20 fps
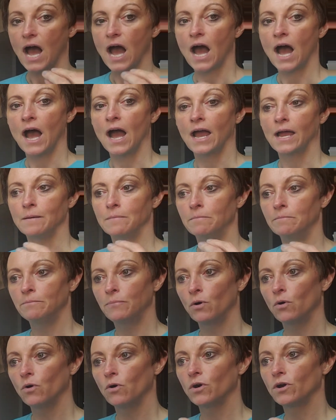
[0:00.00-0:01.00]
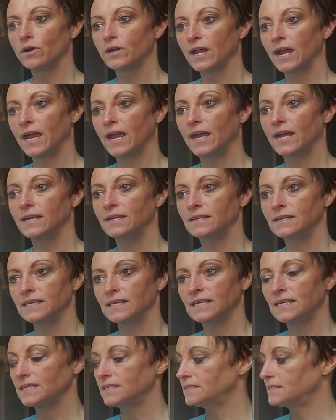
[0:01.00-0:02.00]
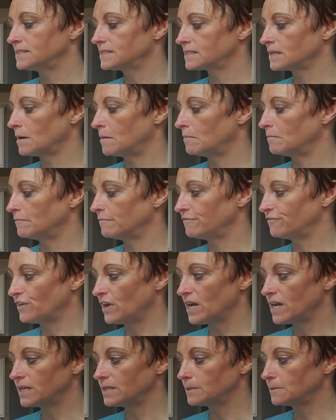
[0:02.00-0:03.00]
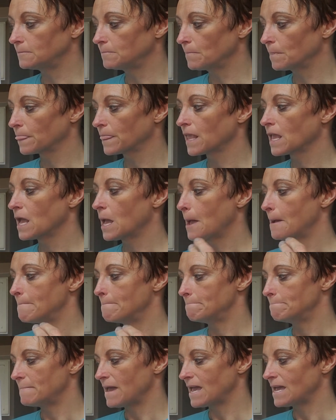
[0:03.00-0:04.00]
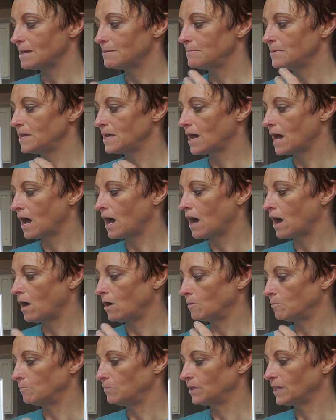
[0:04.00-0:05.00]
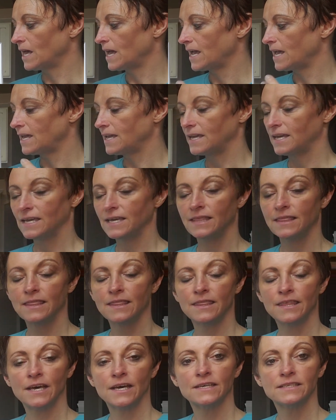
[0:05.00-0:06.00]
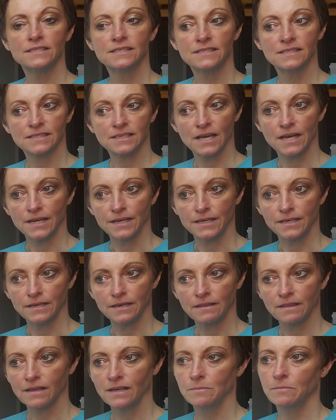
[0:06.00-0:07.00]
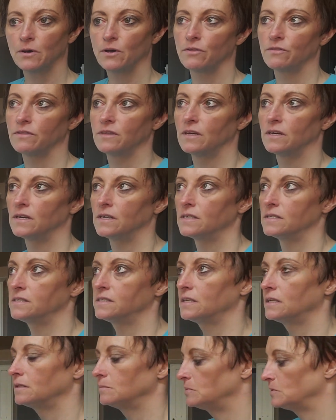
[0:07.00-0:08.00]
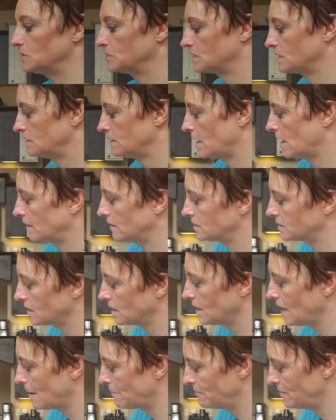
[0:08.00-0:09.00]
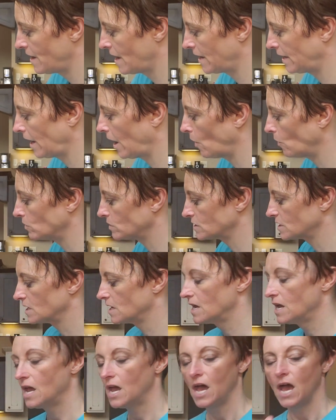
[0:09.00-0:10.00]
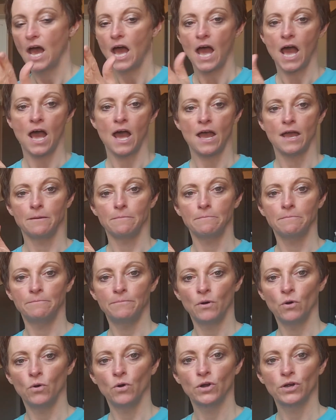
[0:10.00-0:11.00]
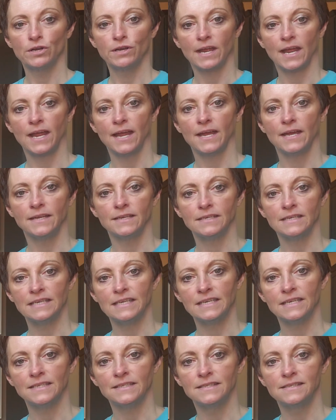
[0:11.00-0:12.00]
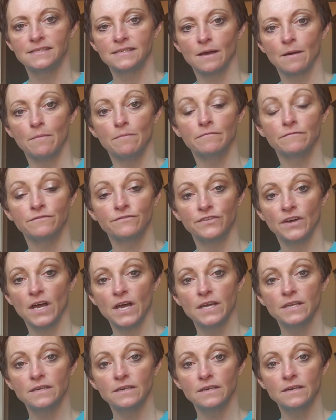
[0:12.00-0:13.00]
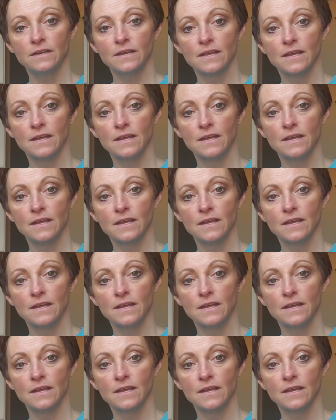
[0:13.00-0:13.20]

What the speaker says: I'm bored and need some fun. Maybe I'll play in the sun. Think about the syllables in that. Let's clap that out. I'm bored and need some fun.